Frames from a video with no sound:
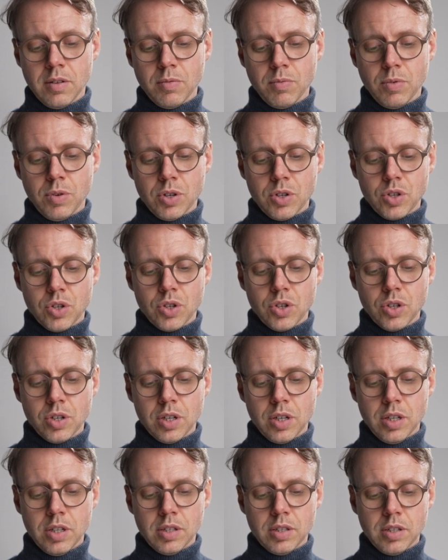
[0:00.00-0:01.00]
which
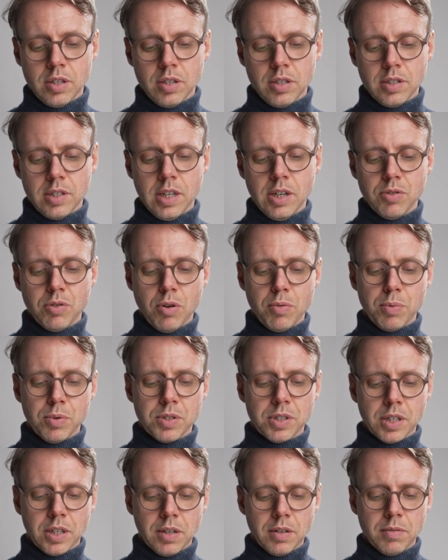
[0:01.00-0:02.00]
is 0
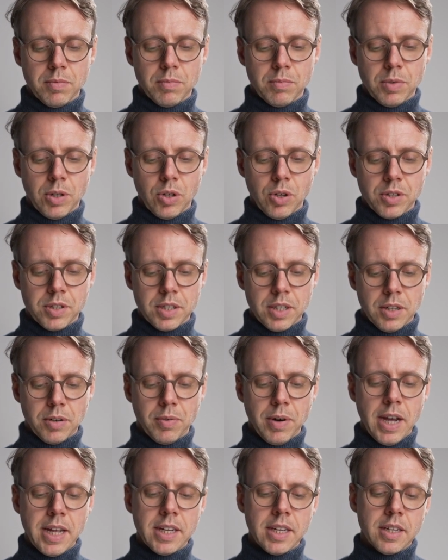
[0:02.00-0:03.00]
because the
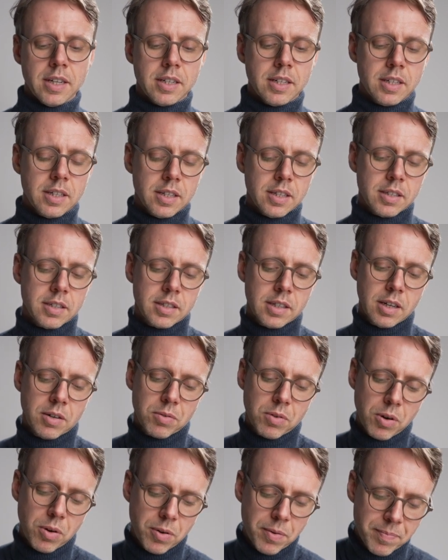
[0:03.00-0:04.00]
gradient is
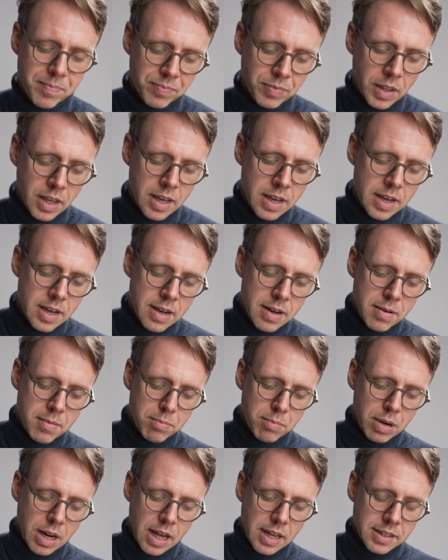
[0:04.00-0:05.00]
0,
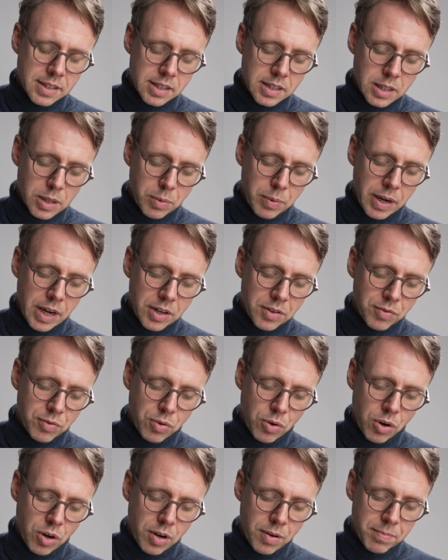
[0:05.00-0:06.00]
plus a squared
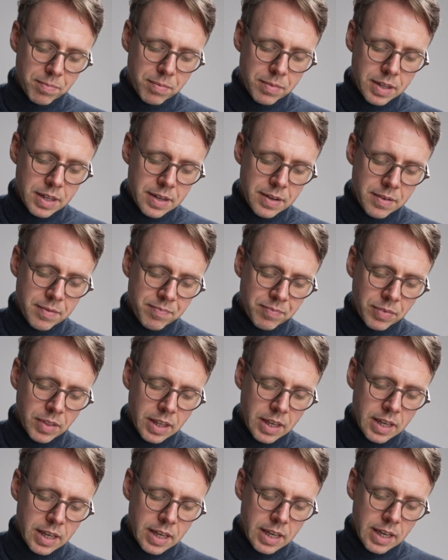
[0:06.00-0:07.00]
form
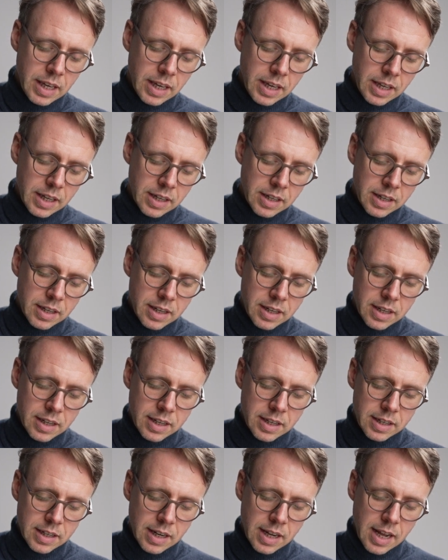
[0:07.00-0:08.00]
in
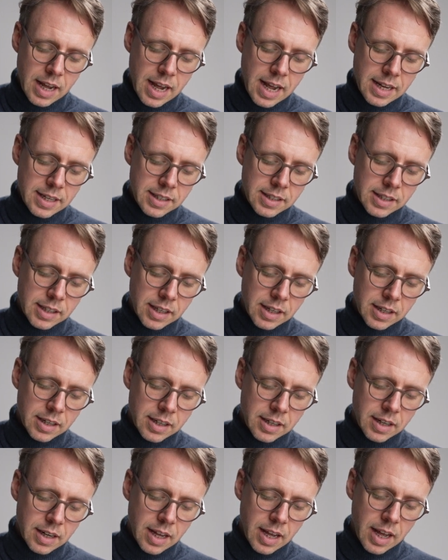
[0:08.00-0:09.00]
the
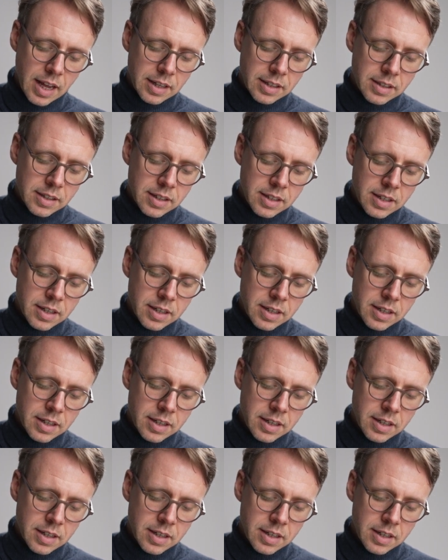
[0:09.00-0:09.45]
Hessian at